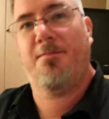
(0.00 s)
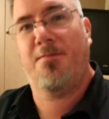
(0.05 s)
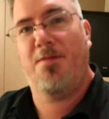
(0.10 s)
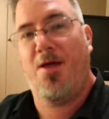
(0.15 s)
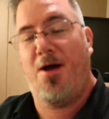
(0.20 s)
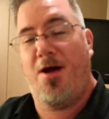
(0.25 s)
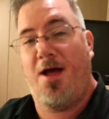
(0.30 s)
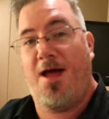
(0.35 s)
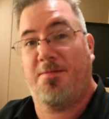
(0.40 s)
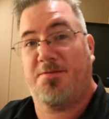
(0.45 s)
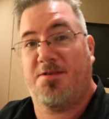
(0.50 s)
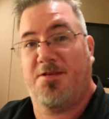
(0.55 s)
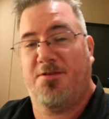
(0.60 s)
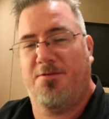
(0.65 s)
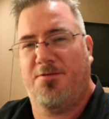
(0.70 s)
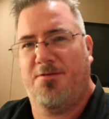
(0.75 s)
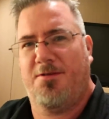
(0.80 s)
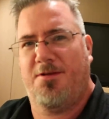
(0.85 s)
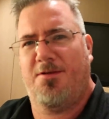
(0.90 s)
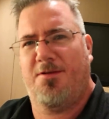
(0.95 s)
No,
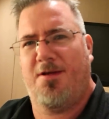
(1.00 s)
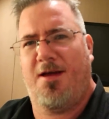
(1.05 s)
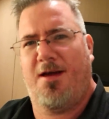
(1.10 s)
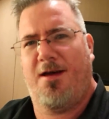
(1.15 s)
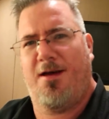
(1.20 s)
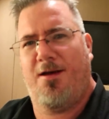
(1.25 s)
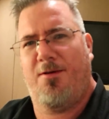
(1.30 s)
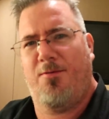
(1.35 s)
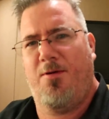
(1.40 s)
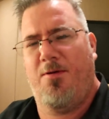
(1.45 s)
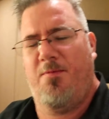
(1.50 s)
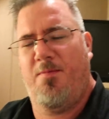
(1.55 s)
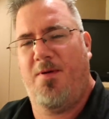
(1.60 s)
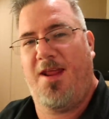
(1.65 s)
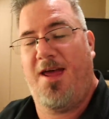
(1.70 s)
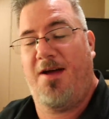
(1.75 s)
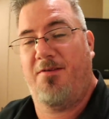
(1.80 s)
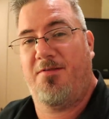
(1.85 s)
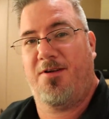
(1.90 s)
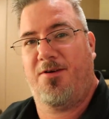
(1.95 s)
absolutely. Uh, we've
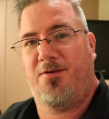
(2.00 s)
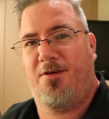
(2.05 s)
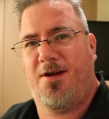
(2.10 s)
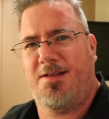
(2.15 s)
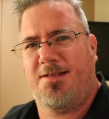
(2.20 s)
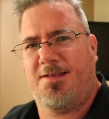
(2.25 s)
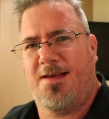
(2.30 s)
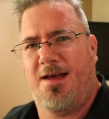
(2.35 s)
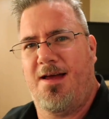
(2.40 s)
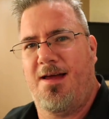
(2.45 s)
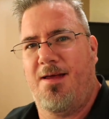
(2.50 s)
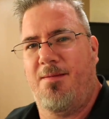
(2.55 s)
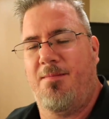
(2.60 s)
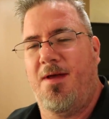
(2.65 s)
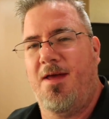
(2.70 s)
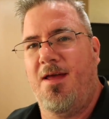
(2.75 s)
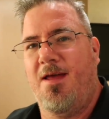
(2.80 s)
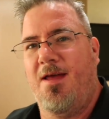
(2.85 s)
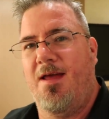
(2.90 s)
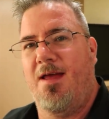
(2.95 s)
been having a great
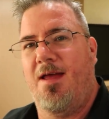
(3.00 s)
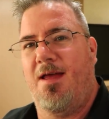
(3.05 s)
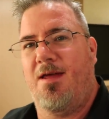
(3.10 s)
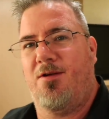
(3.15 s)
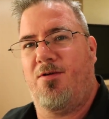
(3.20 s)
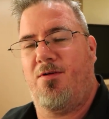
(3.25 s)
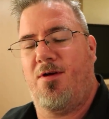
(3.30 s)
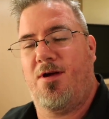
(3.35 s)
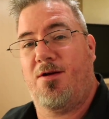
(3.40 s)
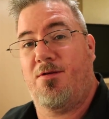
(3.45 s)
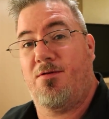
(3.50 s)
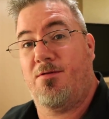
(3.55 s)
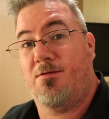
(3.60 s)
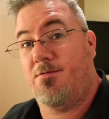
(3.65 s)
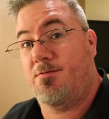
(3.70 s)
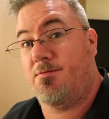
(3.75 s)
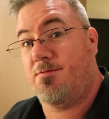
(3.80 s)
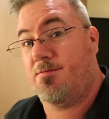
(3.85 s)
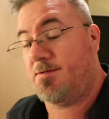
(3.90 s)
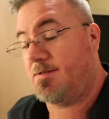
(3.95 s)
time and a great
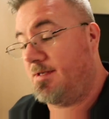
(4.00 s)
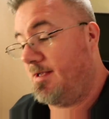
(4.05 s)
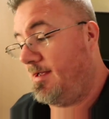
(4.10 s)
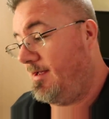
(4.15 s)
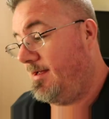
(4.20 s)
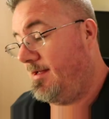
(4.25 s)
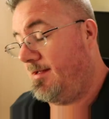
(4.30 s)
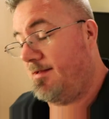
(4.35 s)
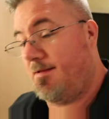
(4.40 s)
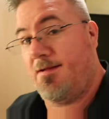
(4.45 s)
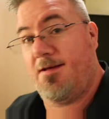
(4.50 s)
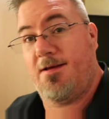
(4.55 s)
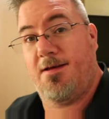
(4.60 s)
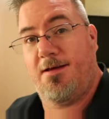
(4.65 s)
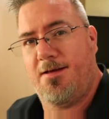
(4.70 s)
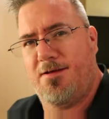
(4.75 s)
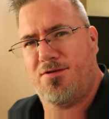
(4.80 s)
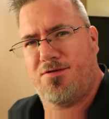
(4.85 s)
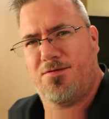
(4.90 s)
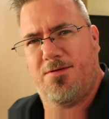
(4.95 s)
cruise, and uh,
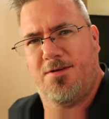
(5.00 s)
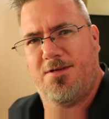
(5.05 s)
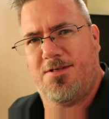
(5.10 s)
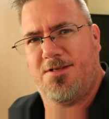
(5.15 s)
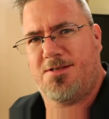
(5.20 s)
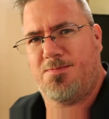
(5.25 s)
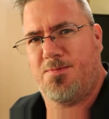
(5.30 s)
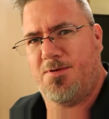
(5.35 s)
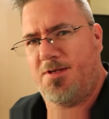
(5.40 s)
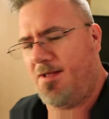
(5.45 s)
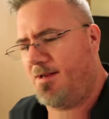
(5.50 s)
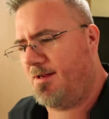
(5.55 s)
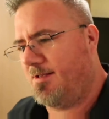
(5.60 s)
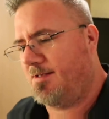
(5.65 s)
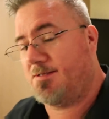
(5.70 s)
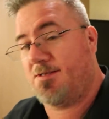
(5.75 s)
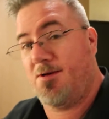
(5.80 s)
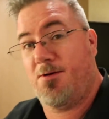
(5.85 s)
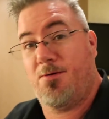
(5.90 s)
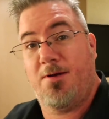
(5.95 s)
it's really just
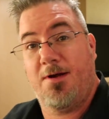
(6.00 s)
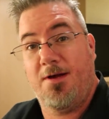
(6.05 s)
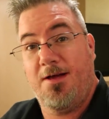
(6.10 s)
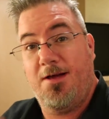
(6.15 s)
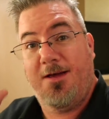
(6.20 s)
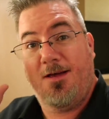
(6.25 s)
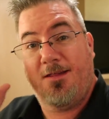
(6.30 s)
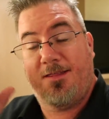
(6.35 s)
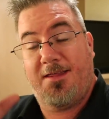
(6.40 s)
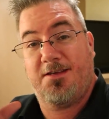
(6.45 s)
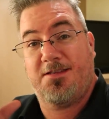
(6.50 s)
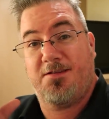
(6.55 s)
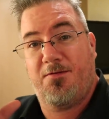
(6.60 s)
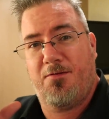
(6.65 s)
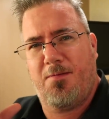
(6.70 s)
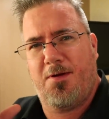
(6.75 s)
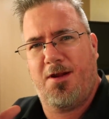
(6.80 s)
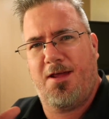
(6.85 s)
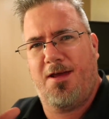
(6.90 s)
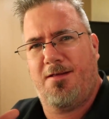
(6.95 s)
beginning. So thanks
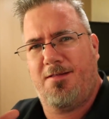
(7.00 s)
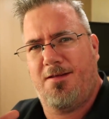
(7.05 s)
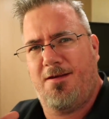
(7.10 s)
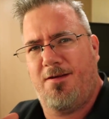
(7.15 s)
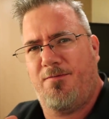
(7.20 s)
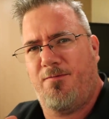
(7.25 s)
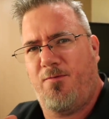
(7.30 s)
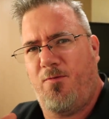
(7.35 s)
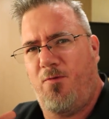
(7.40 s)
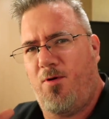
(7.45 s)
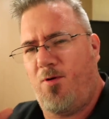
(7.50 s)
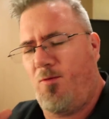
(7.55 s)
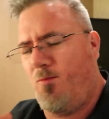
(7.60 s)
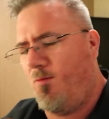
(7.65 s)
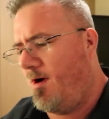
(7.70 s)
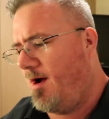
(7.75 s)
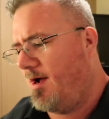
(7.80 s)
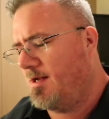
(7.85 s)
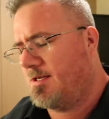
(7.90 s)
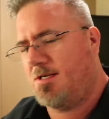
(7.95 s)
everybody out there for
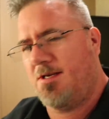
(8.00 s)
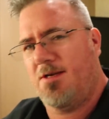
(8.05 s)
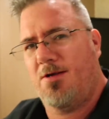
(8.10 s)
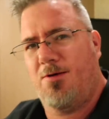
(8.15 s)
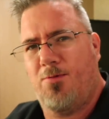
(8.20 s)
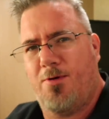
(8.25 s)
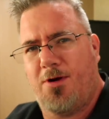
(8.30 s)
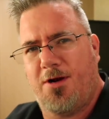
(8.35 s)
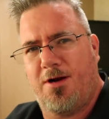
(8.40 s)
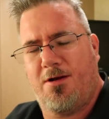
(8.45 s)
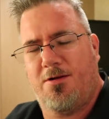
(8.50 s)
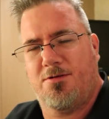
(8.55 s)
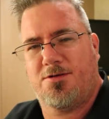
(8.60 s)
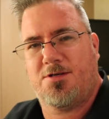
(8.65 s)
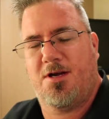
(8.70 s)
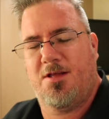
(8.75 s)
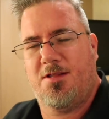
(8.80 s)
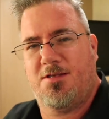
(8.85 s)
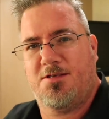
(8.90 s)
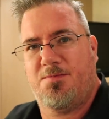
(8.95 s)
watching. We're going to go
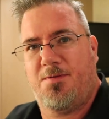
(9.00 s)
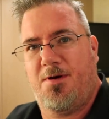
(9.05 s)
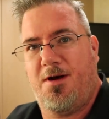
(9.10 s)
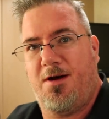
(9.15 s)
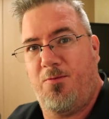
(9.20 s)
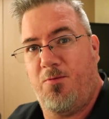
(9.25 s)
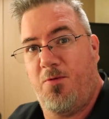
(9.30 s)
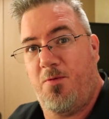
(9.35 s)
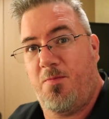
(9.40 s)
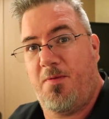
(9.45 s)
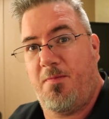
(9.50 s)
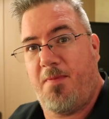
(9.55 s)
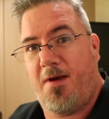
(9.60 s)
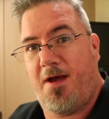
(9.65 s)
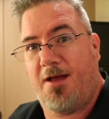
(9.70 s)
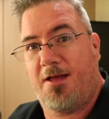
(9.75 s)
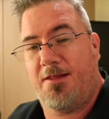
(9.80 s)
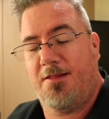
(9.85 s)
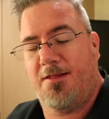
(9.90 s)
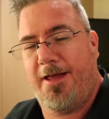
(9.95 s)
try the spa. We'll be
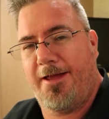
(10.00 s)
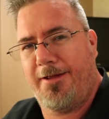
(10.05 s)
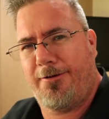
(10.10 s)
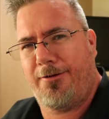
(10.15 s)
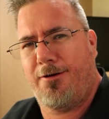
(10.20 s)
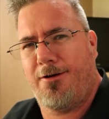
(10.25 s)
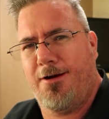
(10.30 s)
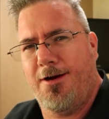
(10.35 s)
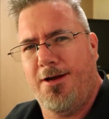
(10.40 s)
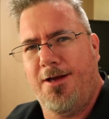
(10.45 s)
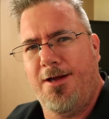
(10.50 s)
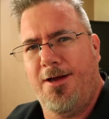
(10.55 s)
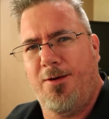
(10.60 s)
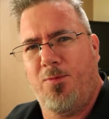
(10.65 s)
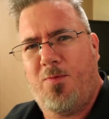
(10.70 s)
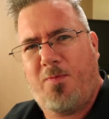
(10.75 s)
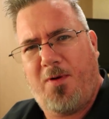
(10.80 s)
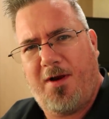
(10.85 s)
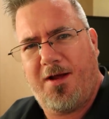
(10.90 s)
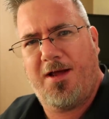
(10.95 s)
back later.
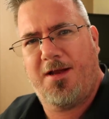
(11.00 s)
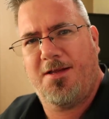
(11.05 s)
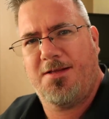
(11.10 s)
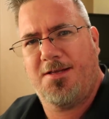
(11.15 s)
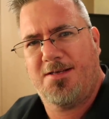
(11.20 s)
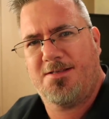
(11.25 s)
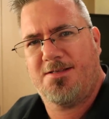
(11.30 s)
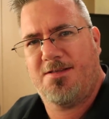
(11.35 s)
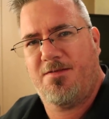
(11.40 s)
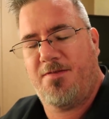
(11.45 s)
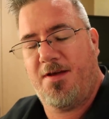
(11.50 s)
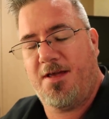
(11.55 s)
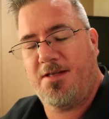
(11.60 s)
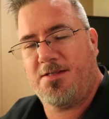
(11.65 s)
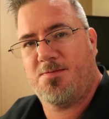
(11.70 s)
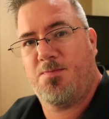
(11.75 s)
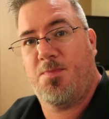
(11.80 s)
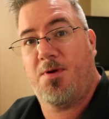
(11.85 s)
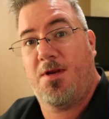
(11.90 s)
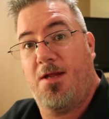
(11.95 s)
Probably got to test the
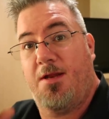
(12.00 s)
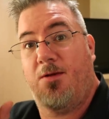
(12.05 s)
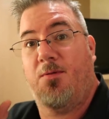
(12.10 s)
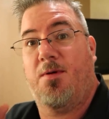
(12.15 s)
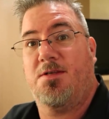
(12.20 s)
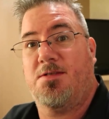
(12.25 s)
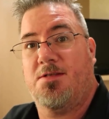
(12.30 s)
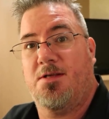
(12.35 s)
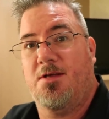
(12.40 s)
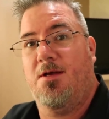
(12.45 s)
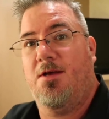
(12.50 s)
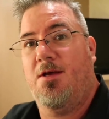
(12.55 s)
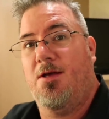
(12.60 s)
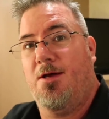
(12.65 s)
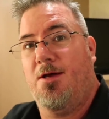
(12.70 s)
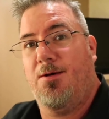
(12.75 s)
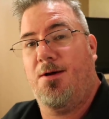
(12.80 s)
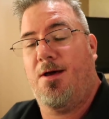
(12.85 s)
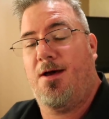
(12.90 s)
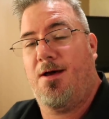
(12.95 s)
fates. But anyways,
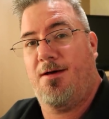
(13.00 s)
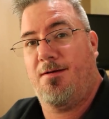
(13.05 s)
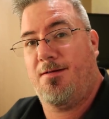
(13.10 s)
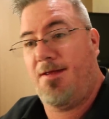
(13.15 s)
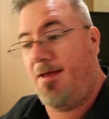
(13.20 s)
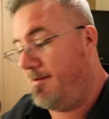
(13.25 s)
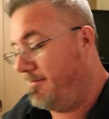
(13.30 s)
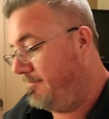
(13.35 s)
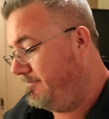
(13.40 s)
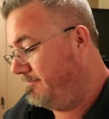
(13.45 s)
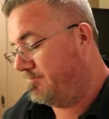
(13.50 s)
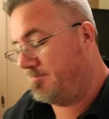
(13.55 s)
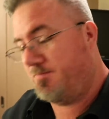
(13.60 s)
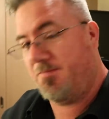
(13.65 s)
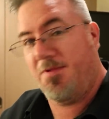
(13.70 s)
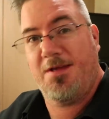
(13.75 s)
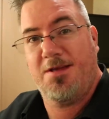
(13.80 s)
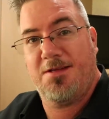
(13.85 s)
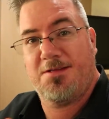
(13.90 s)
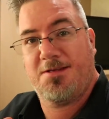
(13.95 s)
uh, yeah,
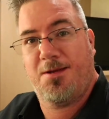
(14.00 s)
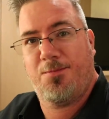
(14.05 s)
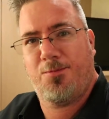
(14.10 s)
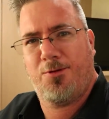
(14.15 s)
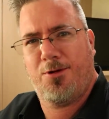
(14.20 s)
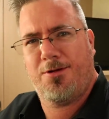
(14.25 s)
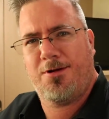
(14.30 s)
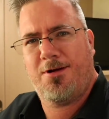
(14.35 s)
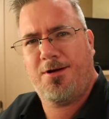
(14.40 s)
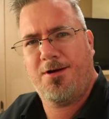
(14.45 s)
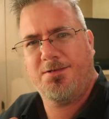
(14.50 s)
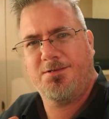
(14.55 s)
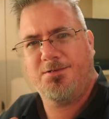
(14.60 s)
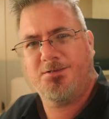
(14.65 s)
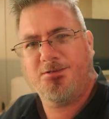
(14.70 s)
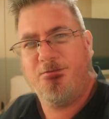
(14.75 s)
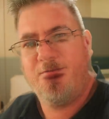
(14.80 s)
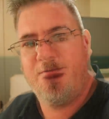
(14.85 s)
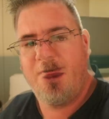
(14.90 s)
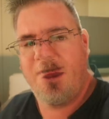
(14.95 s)
the hits keep rolling on.
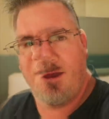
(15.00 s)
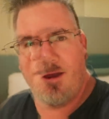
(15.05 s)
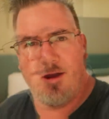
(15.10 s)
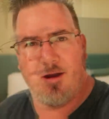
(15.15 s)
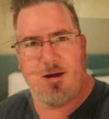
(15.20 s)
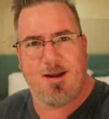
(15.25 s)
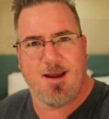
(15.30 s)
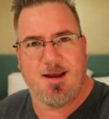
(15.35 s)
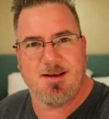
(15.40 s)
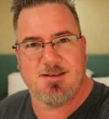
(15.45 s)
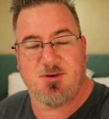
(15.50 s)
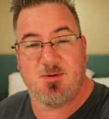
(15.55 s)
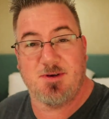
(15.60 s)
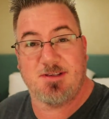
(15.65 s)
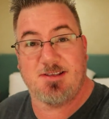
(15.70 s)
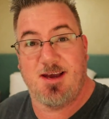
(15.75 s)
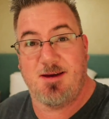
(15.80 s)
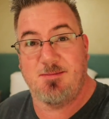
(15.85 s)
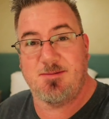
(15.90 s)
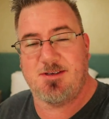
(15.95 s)
So fun. All right, guys,
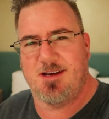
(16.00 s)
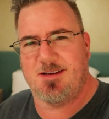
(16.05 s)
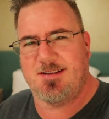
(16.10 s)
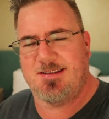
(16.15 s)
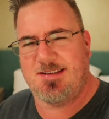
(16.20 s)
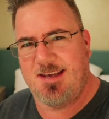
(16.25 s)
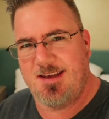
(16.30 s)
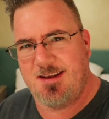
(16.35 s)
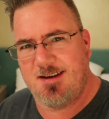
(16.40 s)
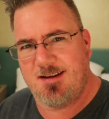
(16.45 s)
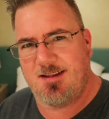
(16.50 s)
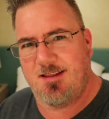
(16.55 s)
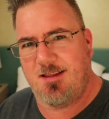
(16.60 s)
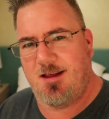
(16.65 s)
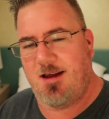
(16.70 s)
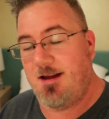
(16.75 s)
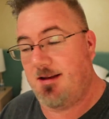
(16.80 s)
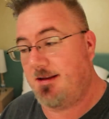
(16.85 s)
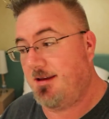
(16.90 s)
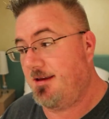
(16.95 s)
quick time check, ten
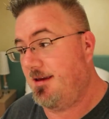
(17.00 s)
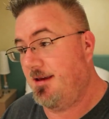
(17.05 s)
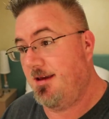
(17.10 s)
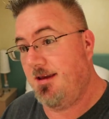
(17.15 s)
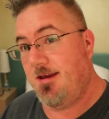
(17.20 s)
o'clock.